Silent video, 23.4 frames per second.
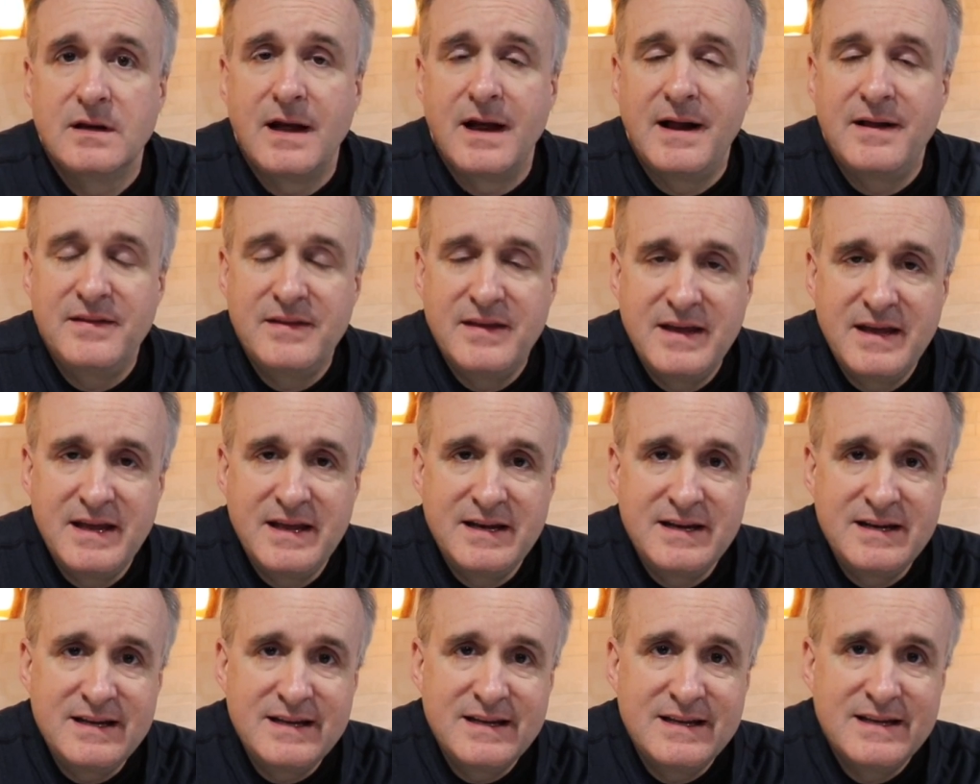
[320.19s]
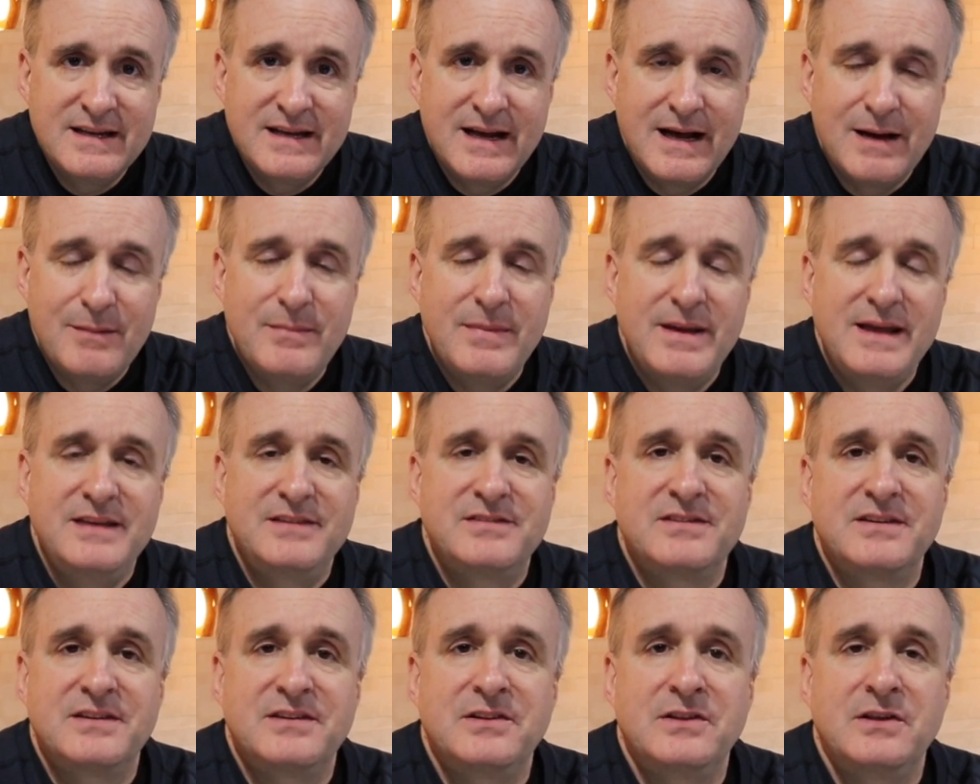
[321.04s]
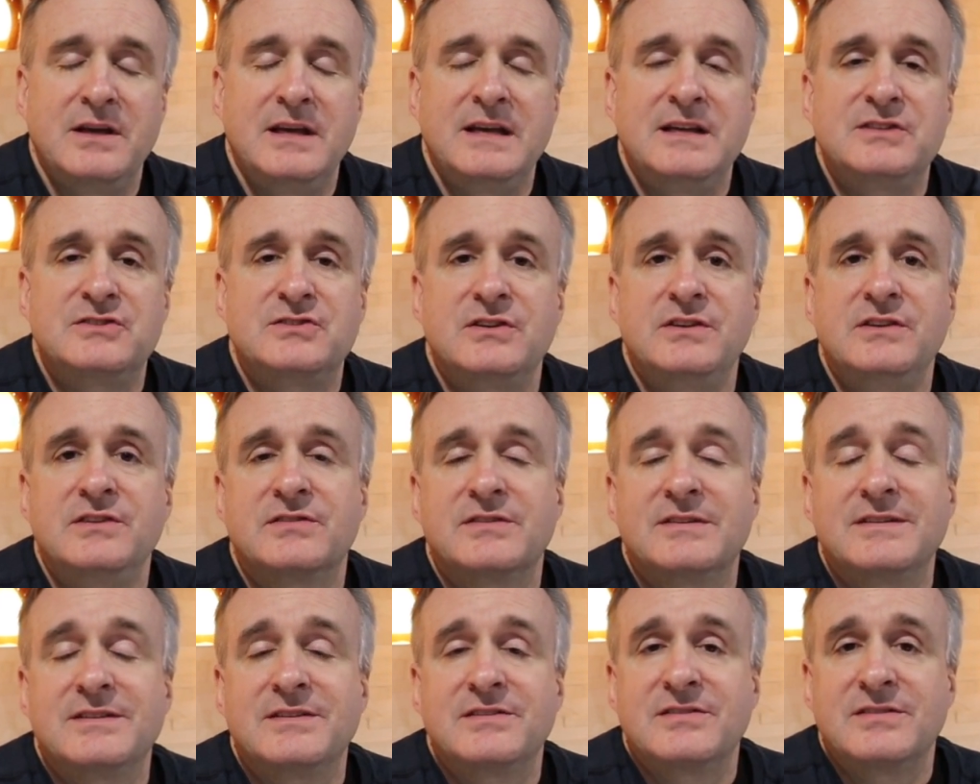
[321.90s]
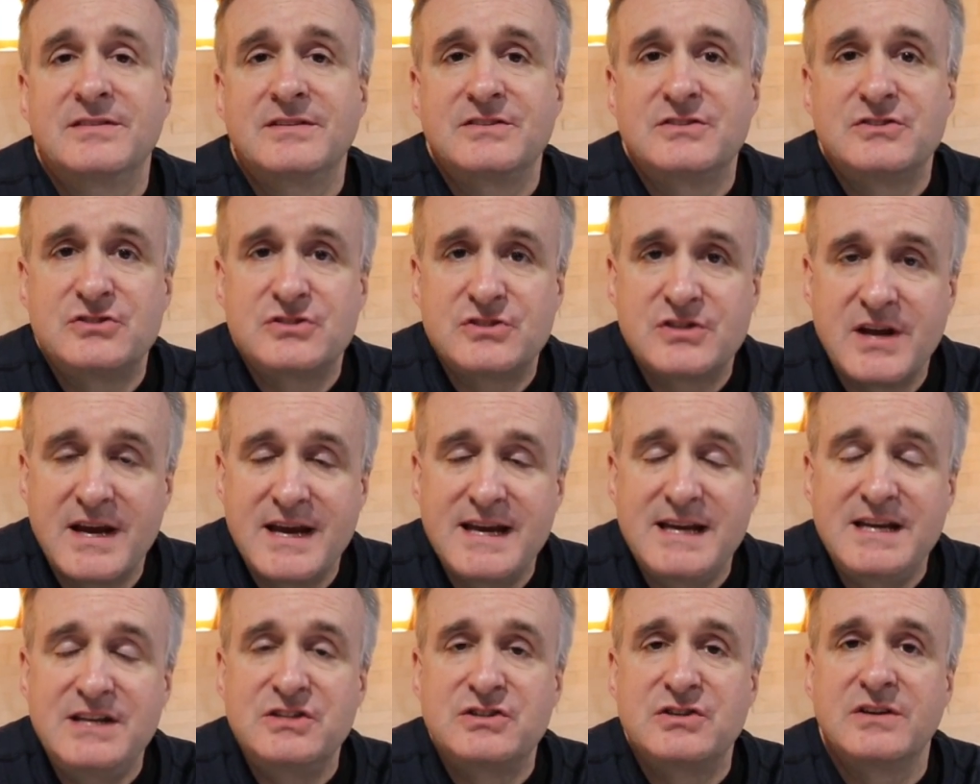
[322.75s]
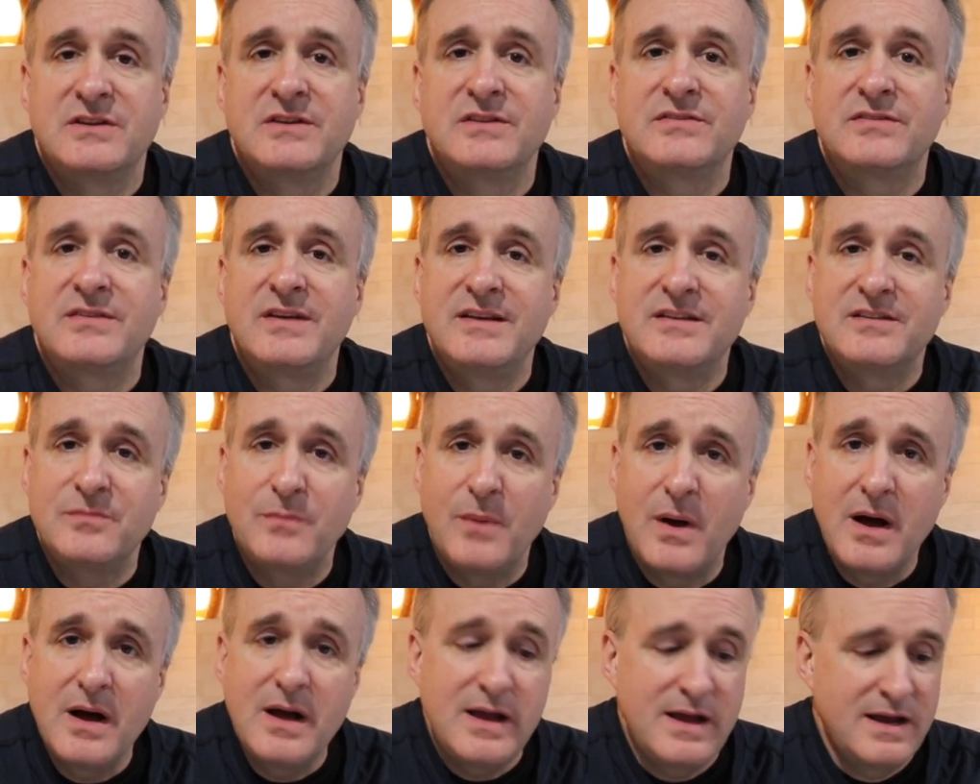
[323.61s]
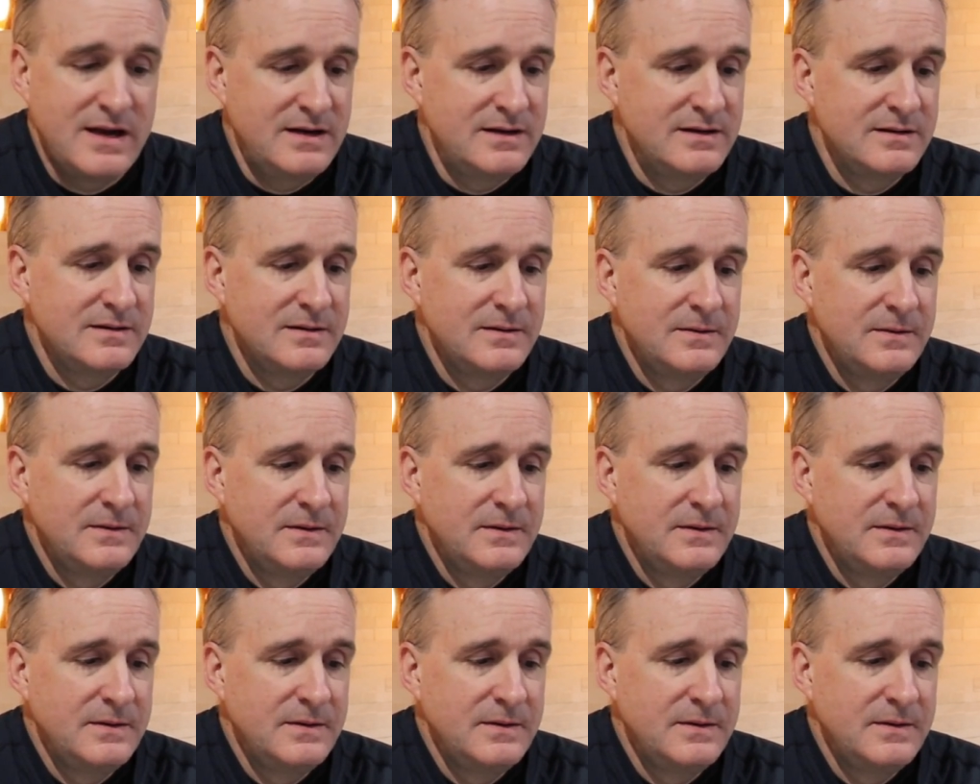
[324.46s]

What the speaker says: And then, amazingly, Jesus changes his mind.